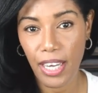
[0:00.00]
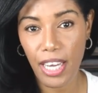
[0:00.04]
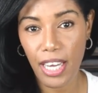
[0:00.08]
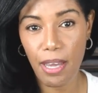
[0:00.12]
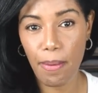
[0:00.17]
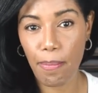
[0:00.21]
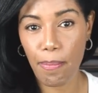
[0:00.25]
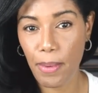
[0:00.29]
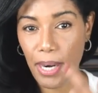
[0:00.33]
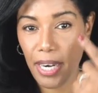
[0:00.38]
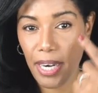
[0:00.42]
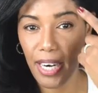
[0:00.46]

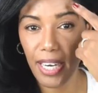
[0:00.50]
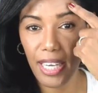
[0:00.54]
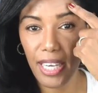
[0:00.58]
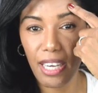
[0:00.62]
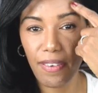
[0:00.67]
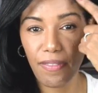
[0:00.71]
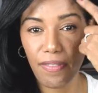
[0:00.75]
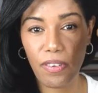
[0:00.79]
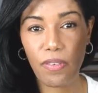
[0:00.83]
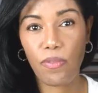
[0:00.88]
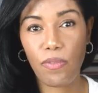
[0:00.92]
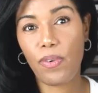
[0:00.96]
It may not
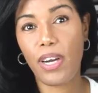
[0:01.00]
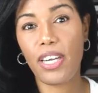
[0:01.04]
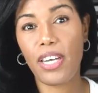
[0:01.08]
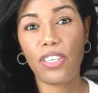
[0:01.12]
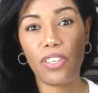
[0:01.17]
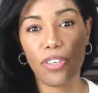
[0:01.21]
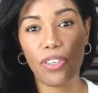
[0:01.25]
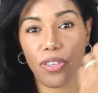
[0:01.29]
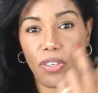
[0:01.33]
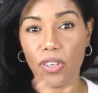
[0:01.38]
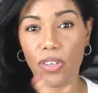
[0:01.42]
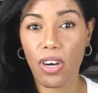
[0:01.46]
even
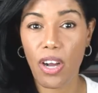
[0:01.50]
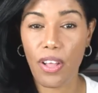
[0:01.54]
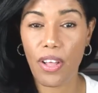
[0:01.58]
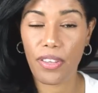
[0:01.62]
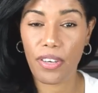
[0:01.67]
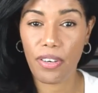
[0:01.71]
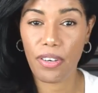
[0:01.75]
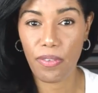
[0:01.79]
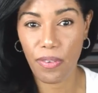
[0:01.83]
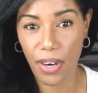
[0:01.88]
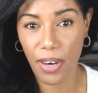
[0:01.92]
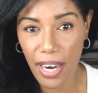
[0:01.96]
register on
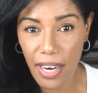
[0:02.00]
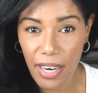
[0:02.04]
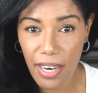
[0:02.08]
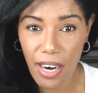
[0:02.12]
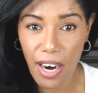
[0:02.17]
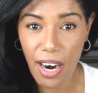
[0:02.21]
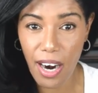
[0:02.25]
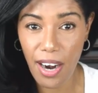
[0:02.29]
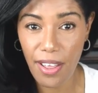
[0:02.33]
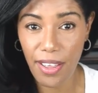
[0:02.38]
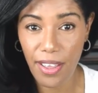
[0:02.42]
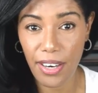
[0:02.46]
their
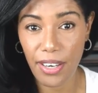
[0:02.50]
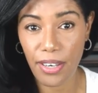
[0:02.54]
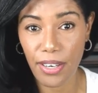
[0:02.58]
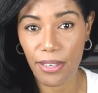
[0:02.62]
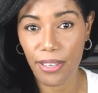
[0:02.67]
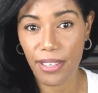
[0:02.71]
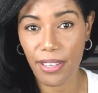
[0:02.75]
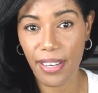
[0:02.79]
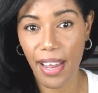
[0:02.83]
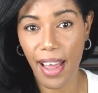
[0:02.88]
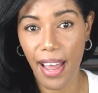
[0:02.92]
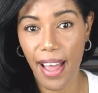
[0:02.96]
radar that
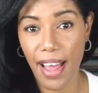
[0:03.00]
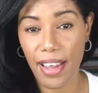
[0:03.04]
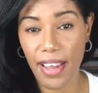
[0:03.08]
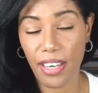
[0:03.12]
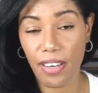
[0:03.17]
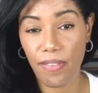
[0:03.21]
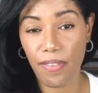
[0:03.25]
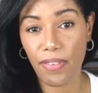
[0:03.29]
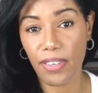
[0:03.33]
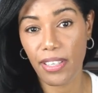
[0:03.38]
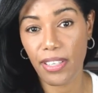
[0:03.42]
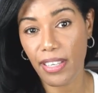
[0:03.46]
you're sad,
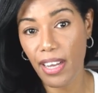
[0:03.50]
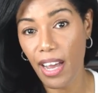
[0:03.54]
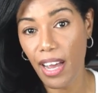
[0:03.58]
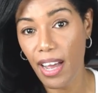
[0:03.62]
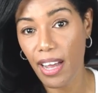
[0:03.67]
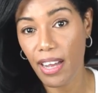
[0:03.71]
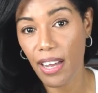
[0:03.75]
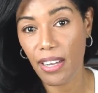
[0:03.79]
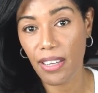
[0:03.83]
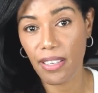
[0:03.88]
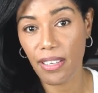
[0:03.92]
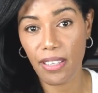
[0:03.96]
and if it
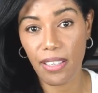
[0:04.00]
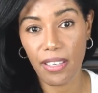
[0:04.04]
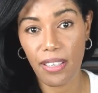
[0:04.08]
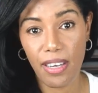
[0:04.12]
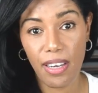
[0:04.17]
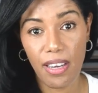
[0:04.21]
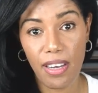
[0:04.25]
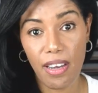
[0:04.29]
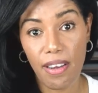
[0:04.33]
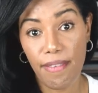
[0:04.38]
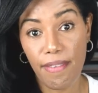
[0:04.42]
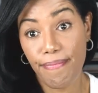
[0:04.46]

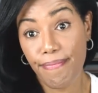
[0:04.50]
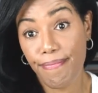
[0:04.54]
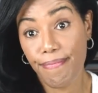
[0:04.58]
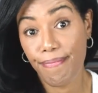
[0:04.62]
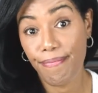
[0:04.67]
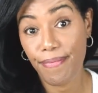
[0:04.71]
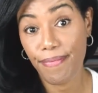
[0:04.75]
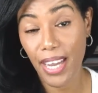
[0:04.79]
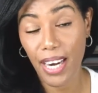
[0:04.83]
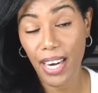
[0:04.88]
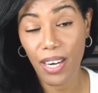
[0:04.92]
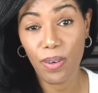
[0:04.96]
does,
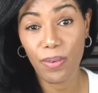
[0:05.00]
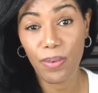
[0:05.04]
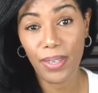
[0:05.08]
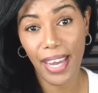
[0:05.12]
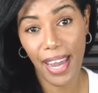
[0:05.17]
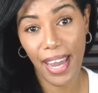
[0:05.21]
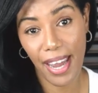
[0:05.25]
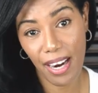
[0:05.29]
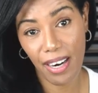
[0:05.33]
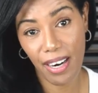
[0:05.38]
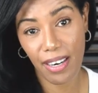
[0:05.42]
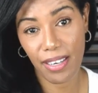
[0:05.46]
they don't
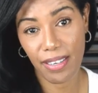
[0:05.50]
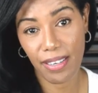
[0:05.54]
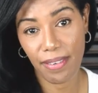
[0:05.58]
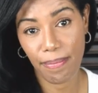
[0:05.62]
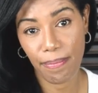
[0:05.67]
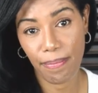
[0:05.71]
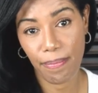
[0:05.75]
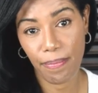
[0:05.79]
care.